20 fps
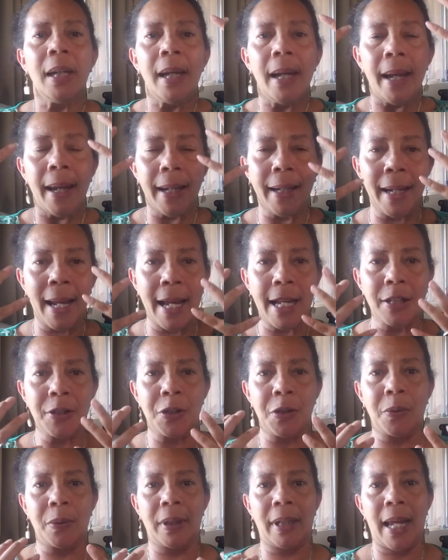And as
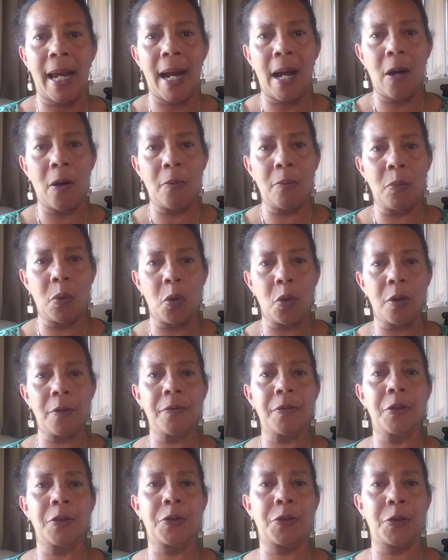you allow more
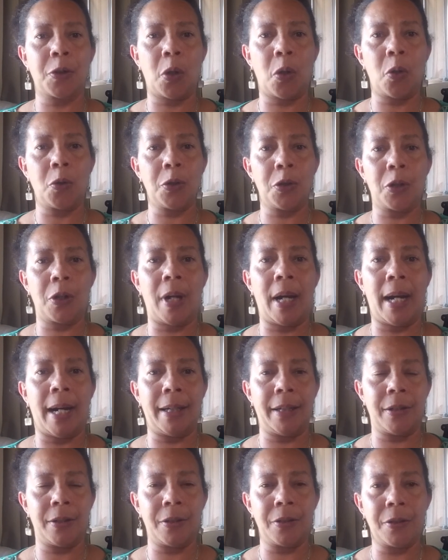of your soul, your
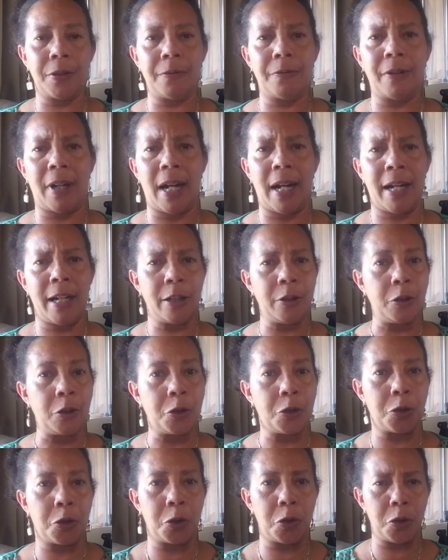higher, divine, your
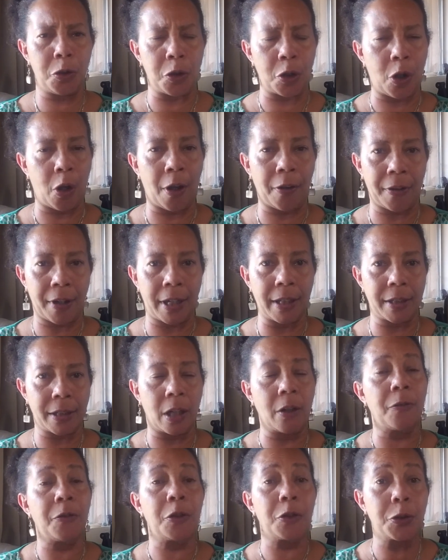true, your authentic
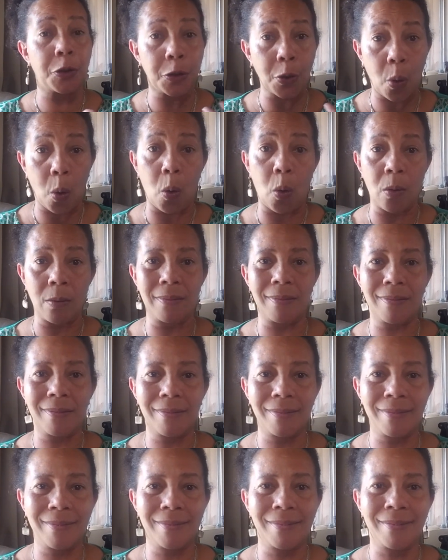self, your soul,
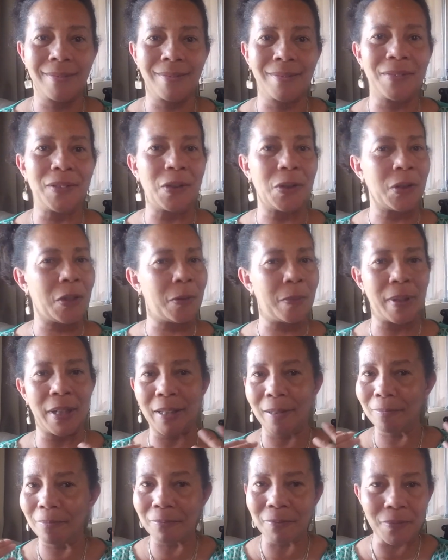you'll hear
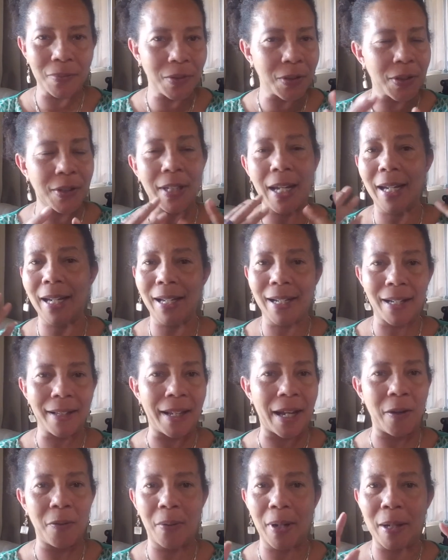me say it in
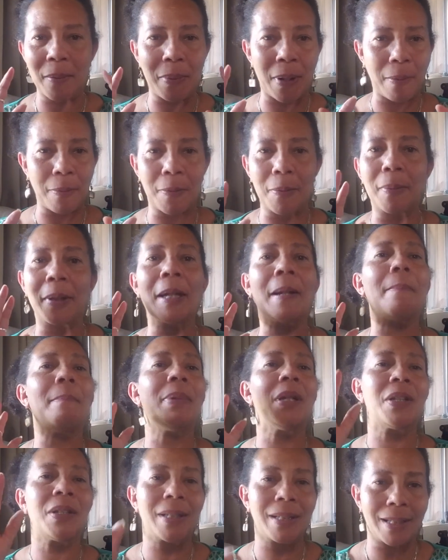that way probably a
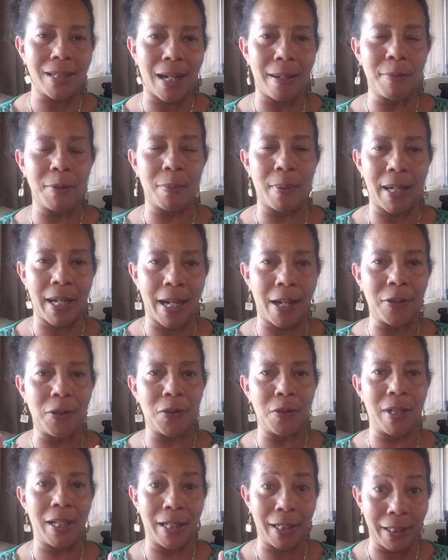billion times by now.
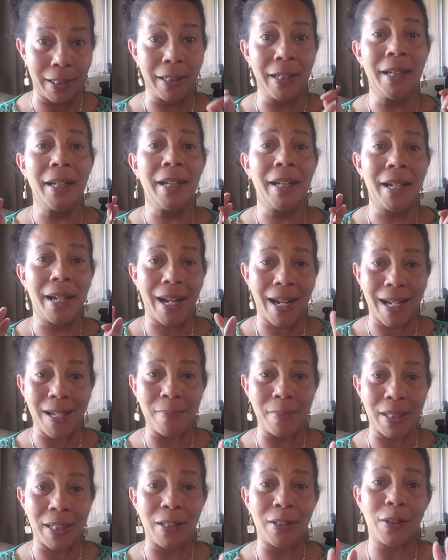You get it. I
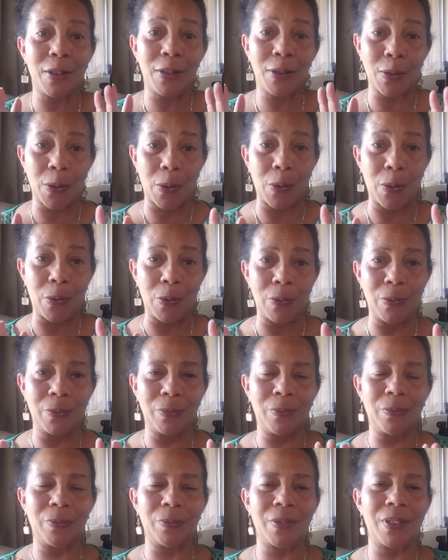mean soul.
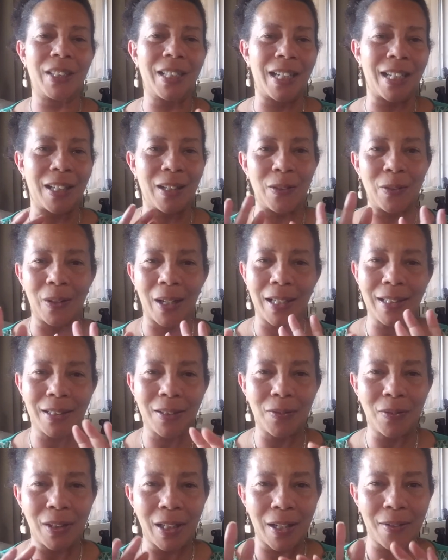Sending you lots
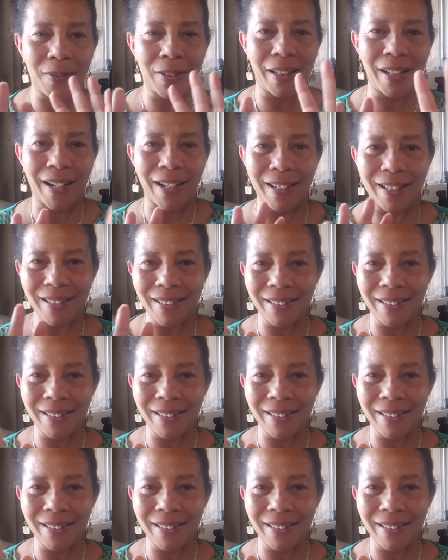of love and light.